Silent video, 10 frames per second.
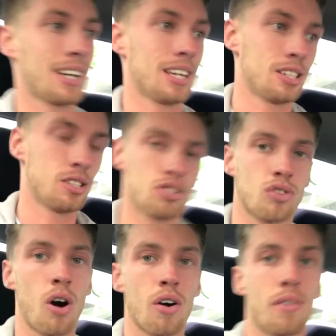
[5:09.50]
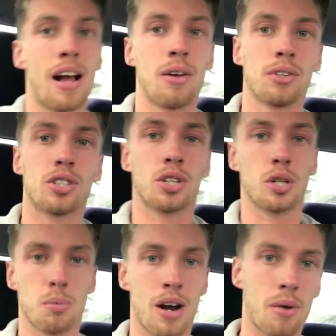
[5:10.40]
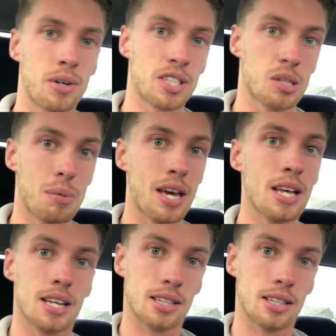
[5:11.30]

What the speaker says: can draw around the scoop where I want it to be.